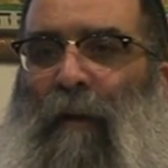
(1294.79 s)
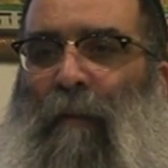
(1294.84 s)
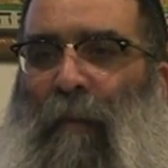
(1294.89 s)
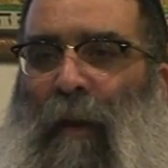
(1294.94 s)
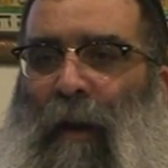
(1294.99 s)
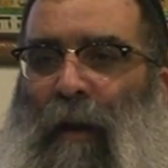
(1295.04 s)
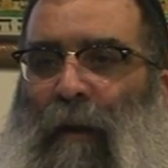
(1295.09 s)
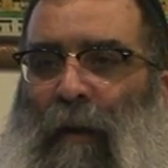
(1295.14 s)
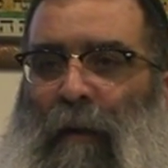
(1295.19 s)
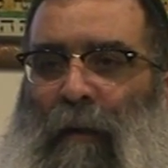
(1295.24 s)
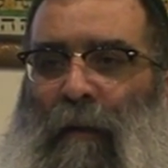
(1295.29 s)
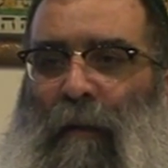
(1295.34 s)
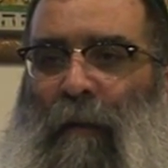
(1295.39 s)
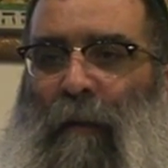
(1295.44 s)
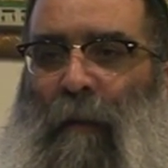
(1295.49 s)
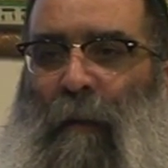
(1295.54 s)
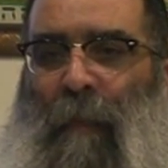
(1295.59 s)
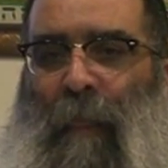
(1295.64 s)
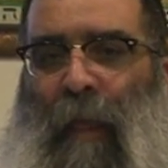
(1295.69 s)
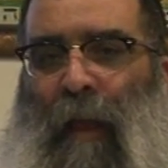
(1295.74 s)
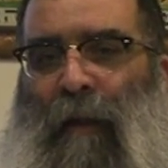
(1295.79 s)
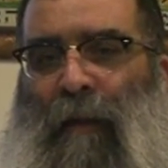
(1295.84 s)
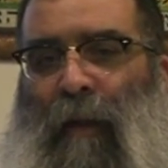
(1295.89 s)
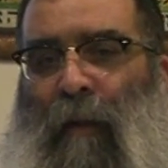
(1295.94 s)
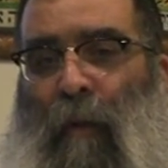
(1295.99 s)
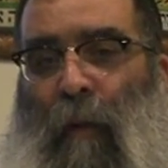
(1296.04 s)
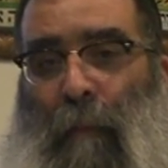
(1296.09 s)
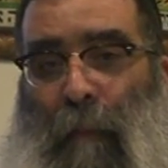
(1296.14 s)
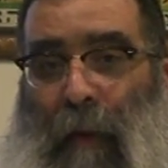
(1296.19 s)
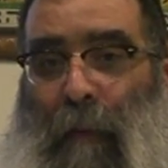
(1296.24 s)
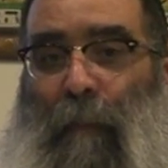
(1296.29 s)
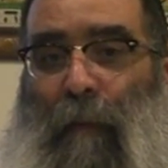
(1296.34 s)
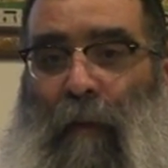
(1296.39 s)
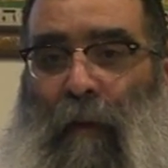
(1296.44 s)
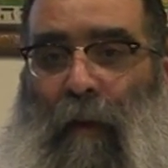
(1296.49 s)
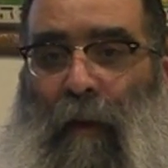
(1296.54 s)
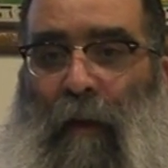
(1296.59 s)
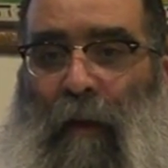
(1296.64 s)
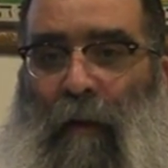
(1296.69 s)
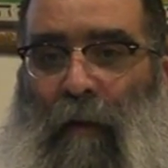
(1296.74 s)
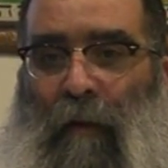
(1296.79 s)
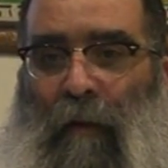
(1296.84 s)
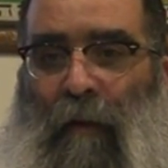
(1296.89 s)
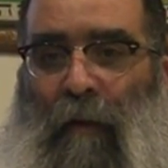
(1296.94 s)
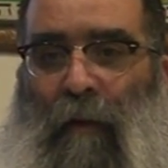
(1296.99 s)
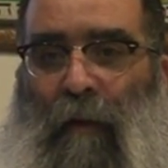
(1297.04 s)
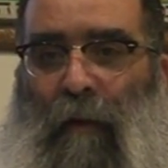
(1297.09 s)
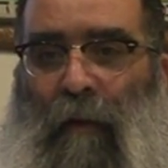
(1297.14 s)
Gemara. And there were people here